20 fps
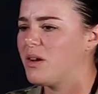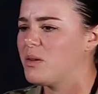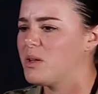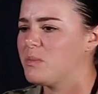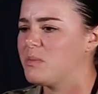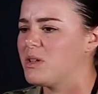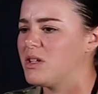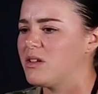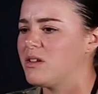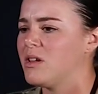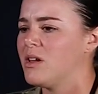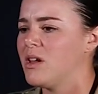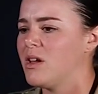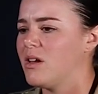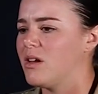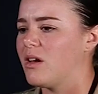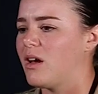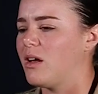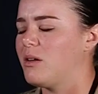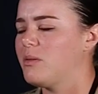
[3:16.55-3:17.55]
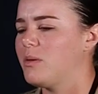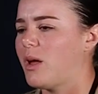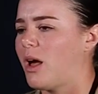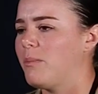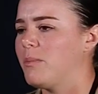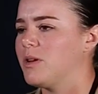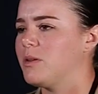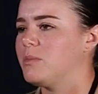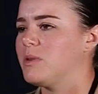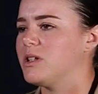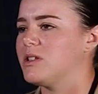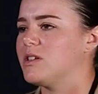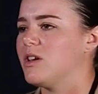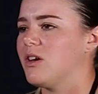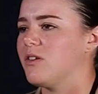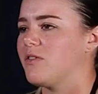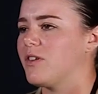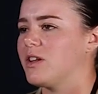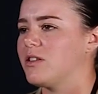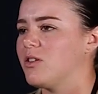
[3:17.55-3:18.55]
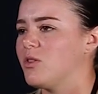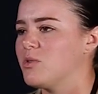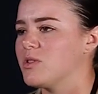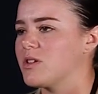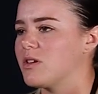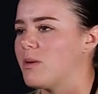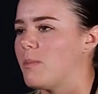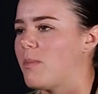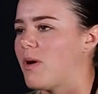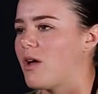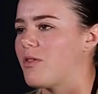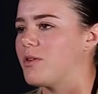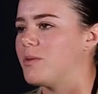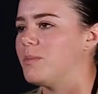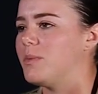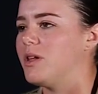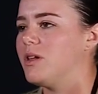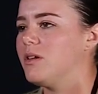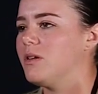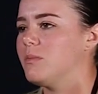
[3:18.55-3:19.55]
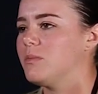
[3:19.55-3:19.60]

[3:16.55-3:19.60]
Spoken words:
I'm gonna be tough. Like, no one's gonna bother me.